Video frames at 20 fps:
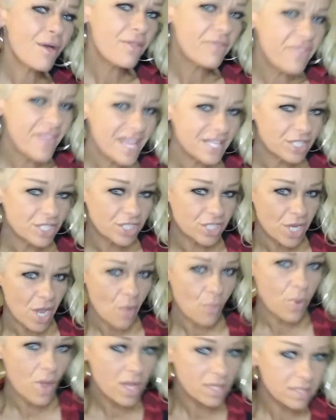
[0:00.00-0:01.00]
that she
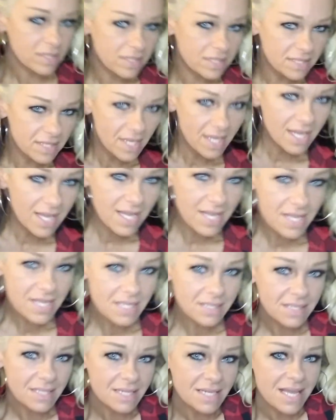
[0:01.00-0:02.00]
wants is
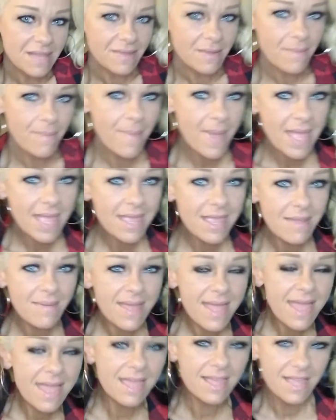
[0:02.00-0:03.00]
another
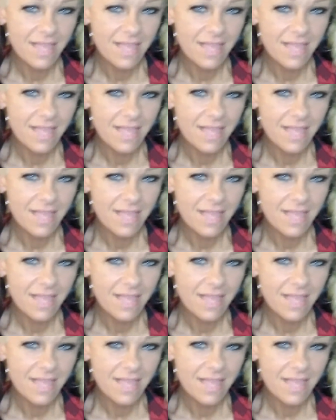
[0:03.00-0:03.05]
baby.